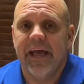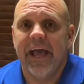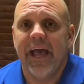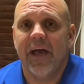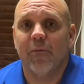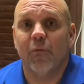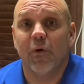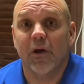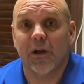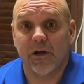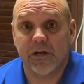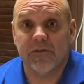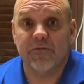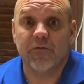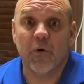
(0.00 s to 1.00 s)
and we're
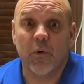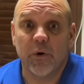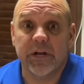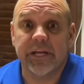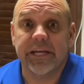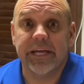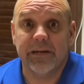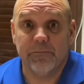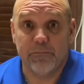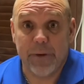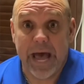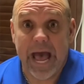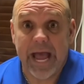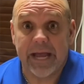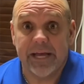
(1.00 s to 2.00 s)
looking forward to getting
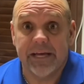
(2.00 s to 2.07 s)
back